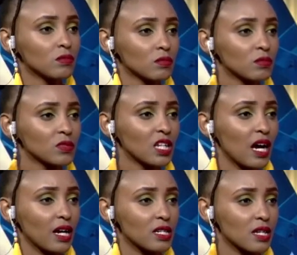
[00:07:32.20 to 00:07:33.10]

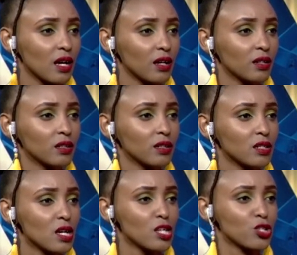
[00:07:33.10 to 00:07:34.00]
Inakata kazi.
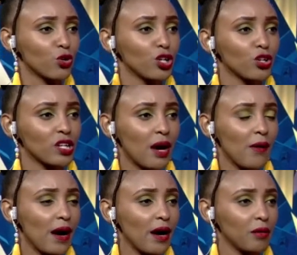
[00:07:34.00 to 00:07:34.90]
So hiyo
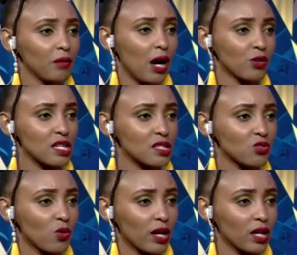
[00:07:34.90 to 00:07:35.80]
dawa, how does
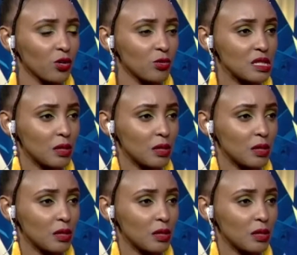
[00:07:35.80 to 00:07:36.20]
it work anyway?